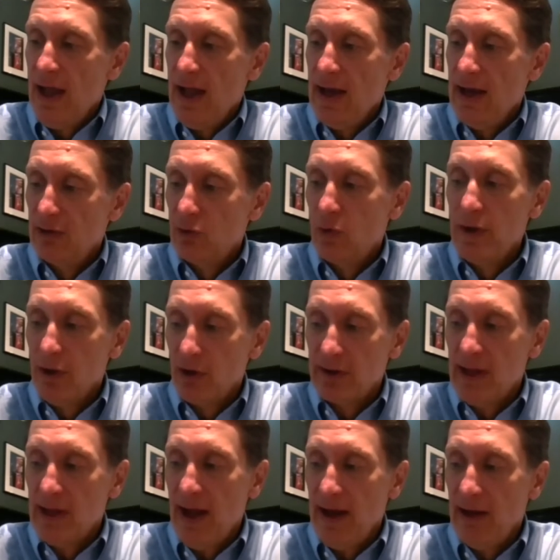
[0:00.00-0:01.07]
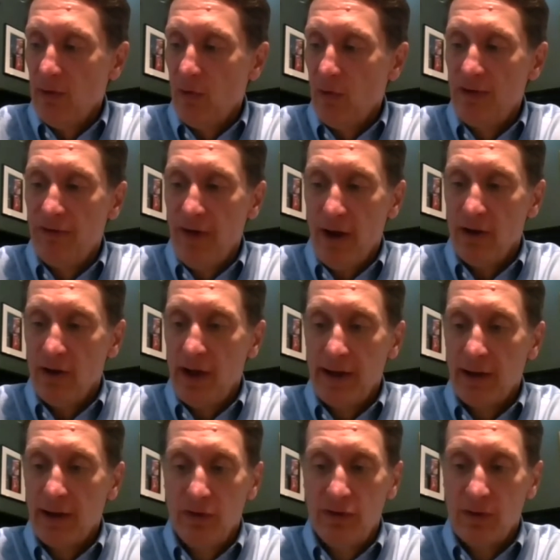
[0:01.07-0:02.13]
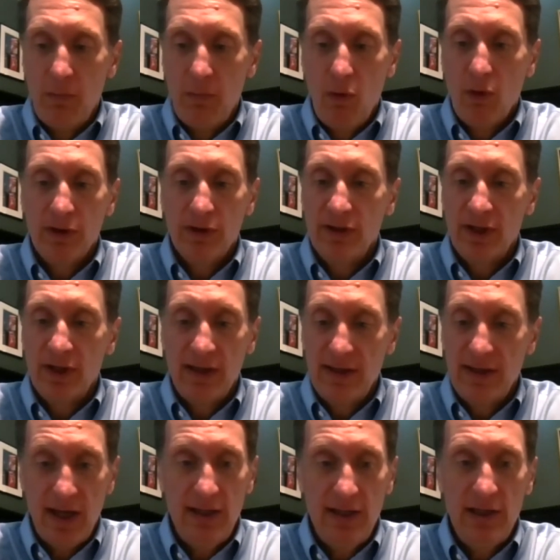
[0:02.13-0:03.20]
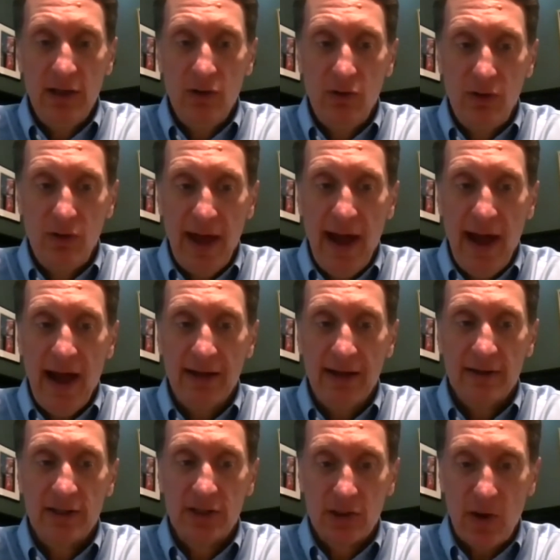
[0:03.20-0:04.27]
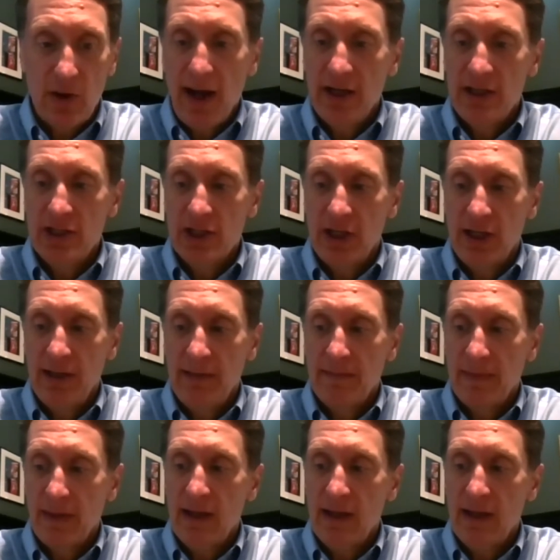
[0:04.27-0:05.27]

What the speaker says: And as we looked at it, we felt like it was important to continue that strategy